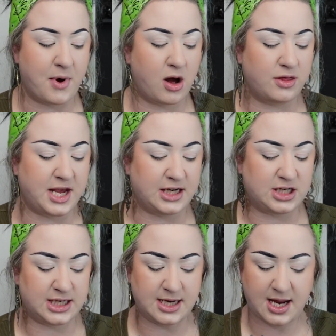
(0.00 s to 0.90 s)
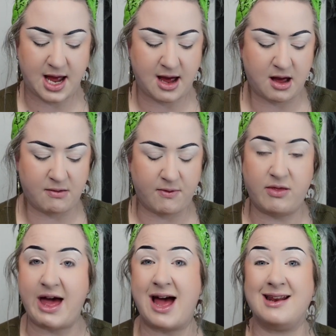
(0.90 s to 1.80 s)
They didn't have
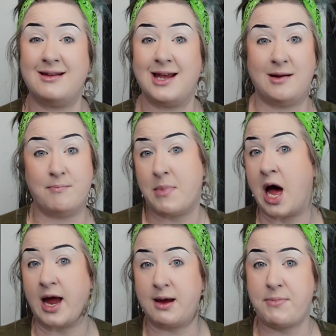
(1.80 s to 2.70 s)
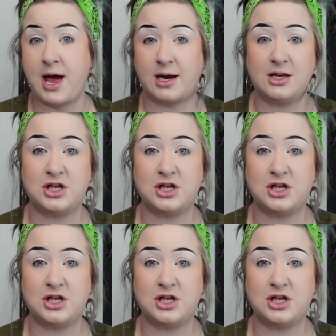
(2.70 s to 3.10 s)
that in my package